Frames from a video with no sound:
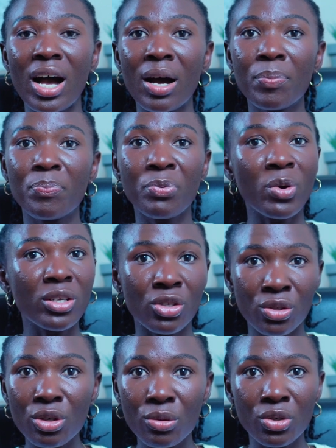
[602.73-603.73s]
are
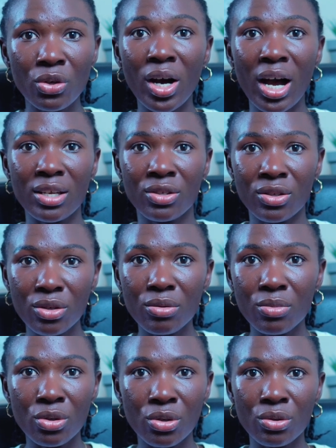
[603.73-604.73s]
presumed or
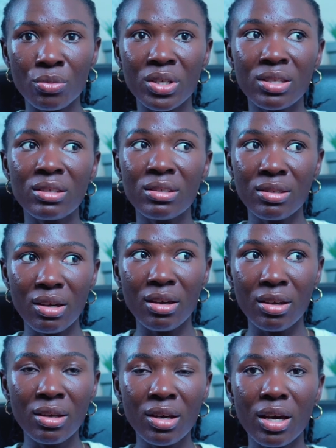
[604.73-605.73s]
assumed to be
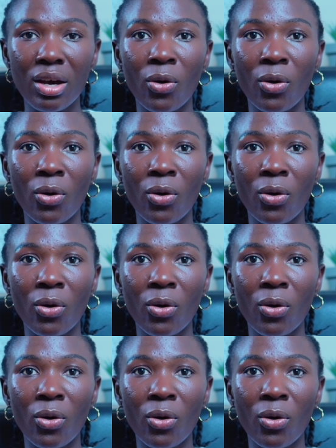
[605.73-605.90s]
seen